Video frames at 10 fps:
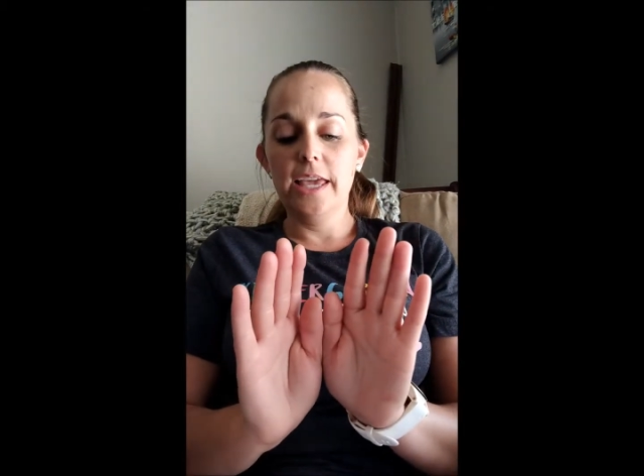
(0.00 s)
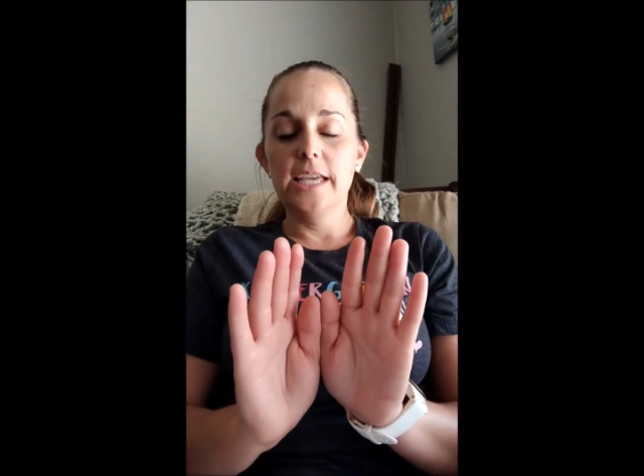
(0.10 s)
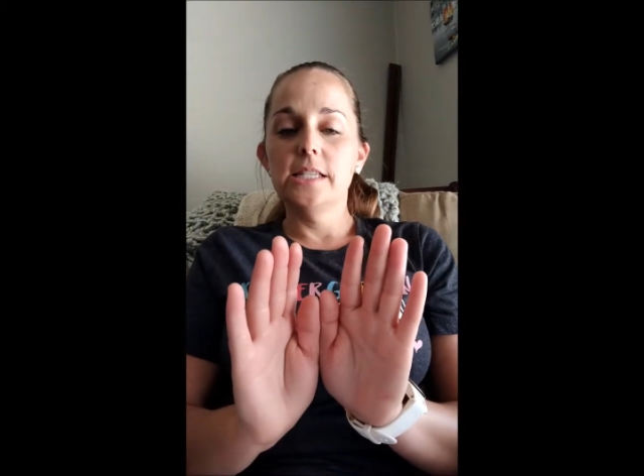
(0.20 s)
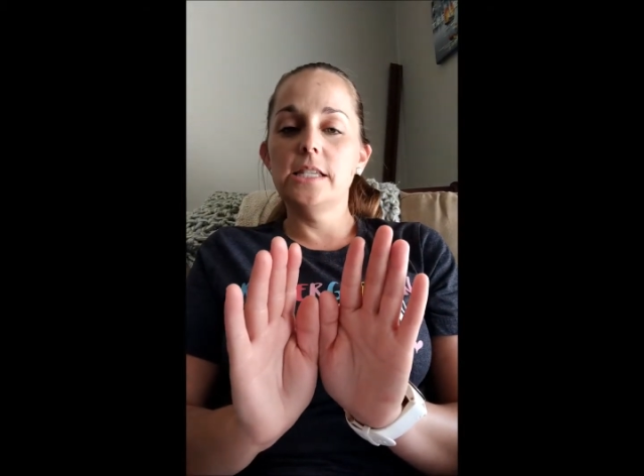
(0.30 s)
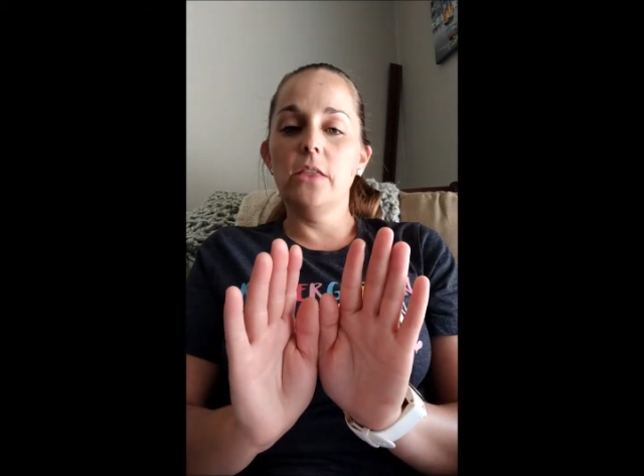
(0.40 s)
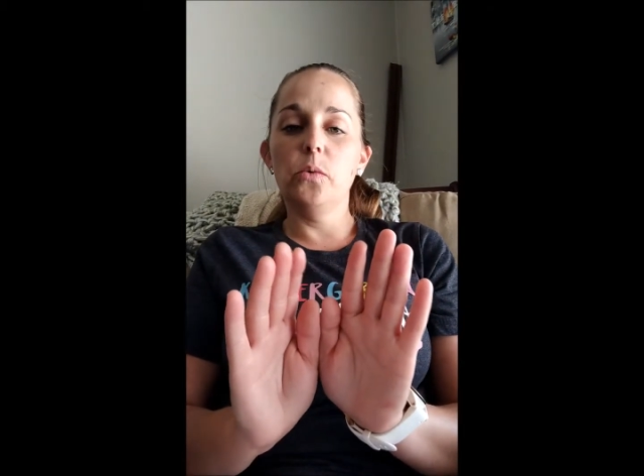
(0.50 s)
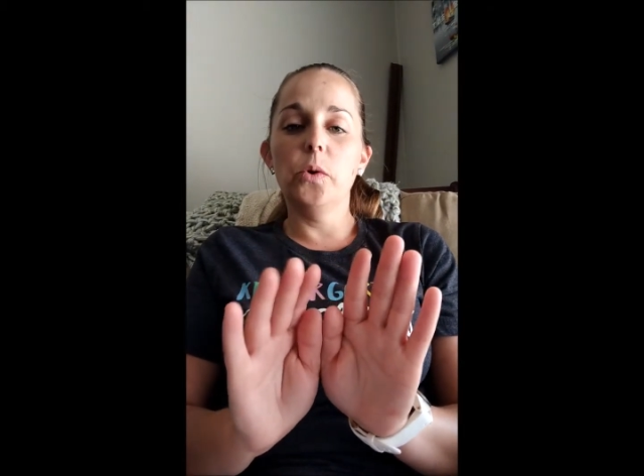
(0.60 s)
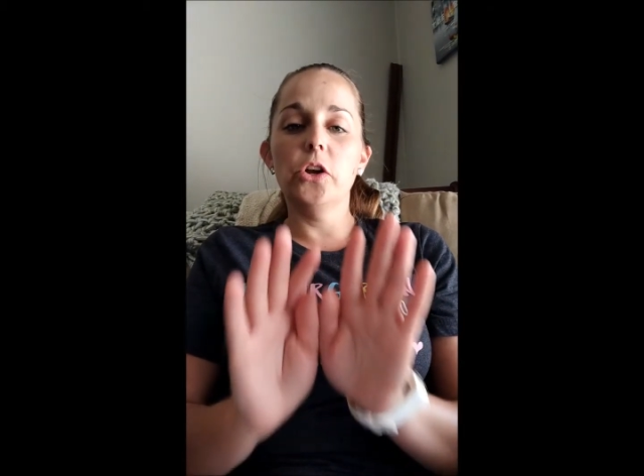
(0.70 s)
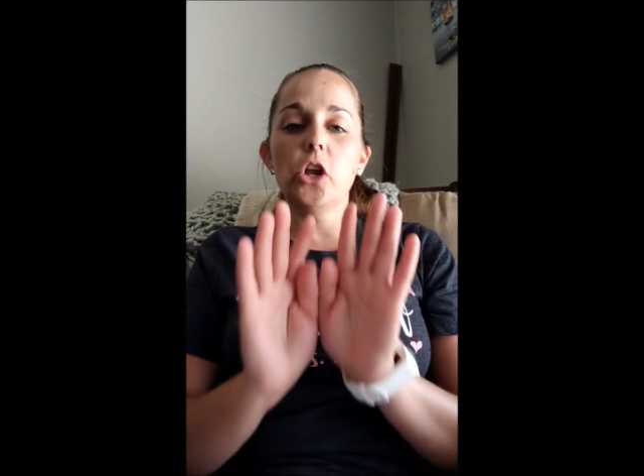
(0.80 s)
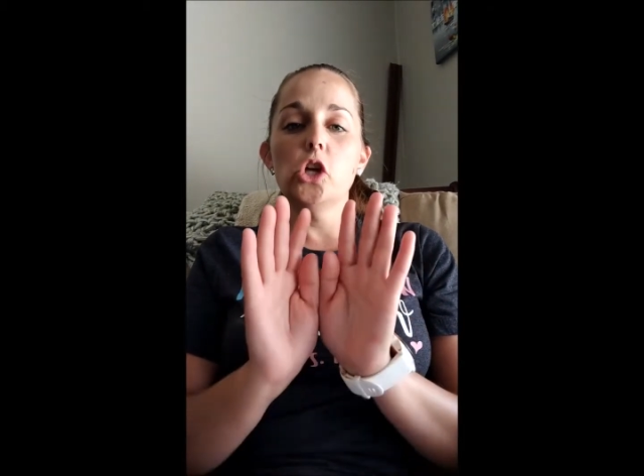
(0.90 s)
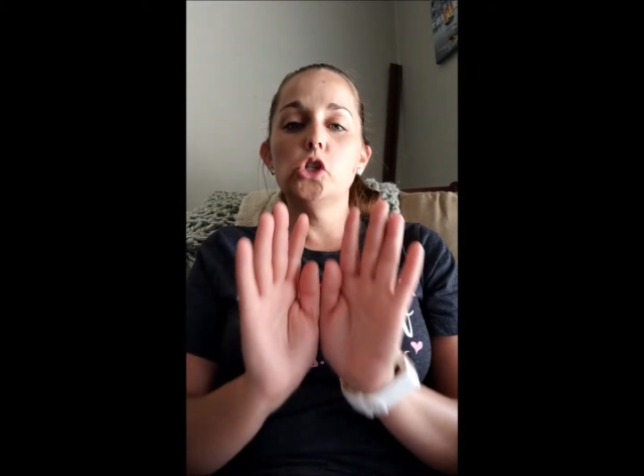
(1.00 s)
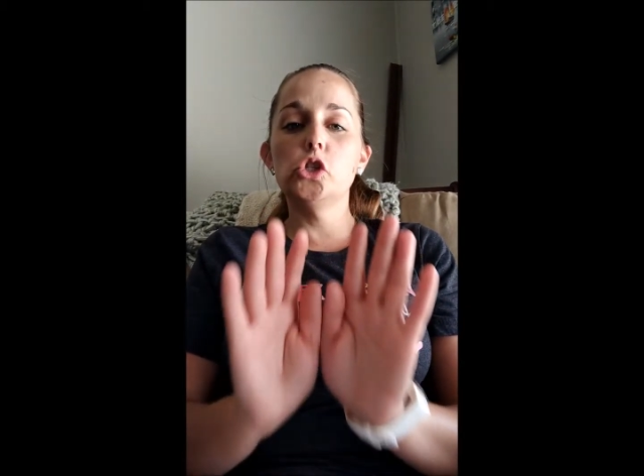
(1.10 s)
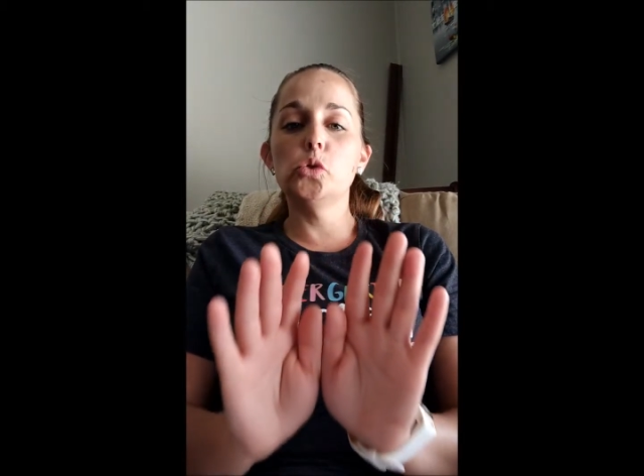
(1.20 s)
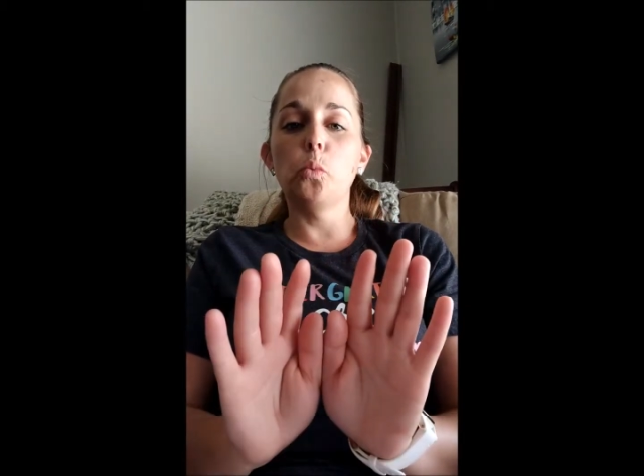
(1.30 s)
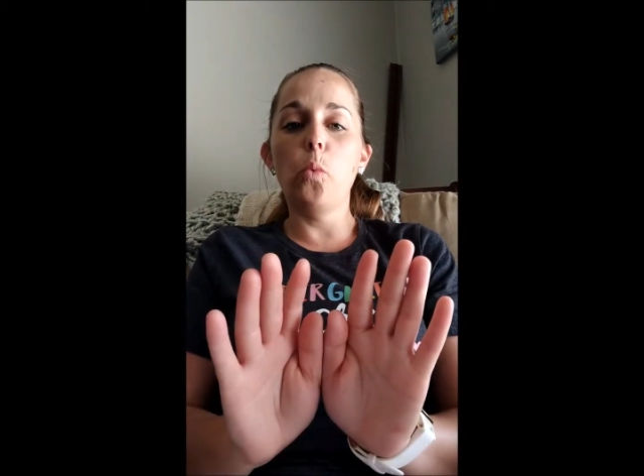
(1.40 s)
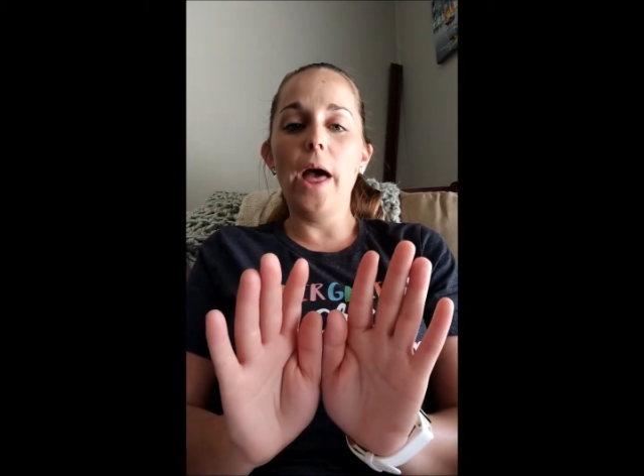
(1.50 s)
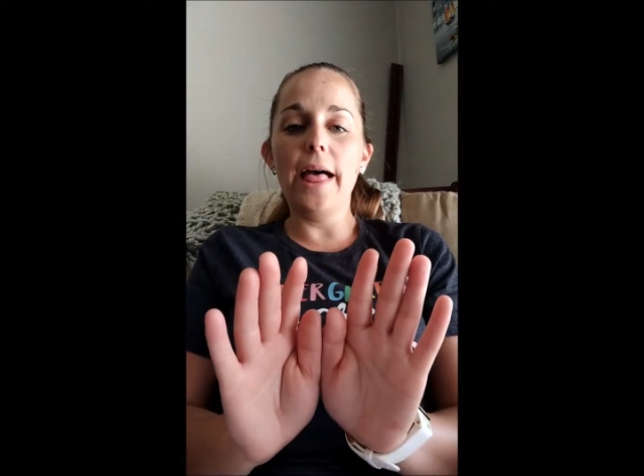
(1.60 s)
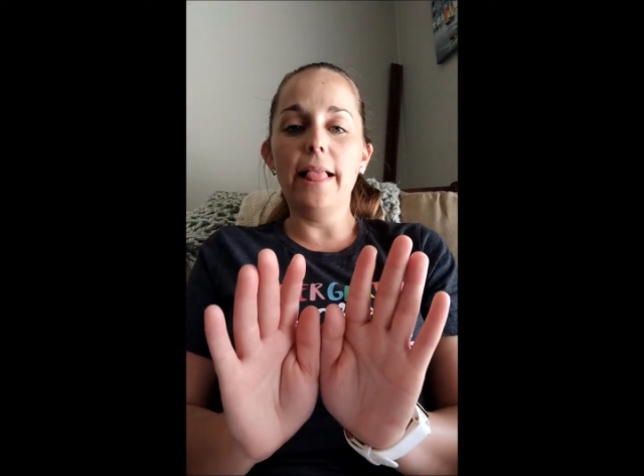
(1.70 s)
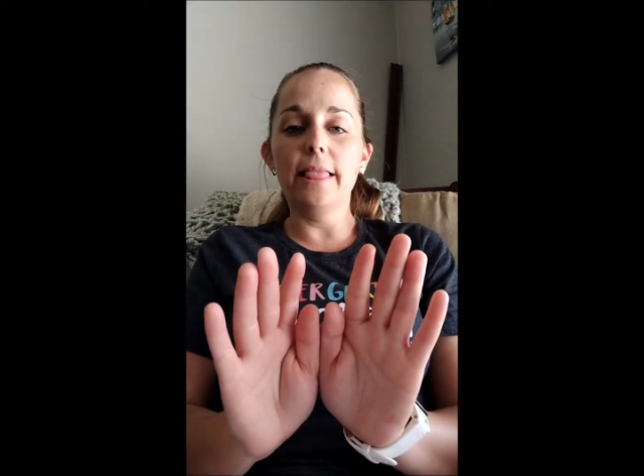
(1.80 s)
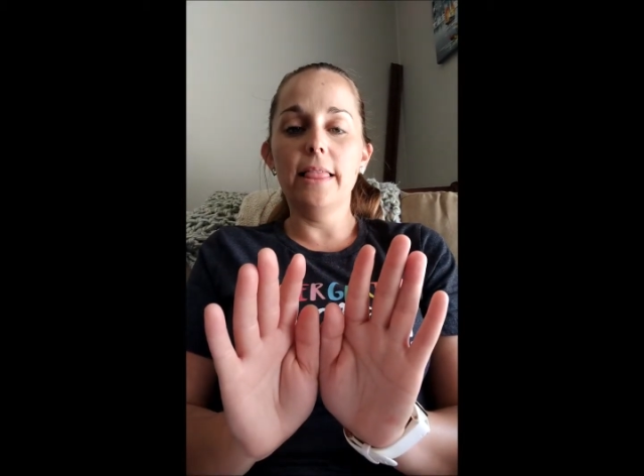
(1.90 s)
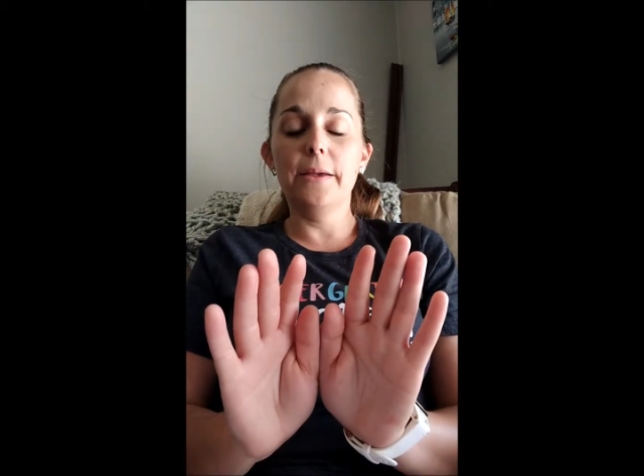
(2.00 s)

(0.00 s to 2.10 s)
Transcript: Say the word swell.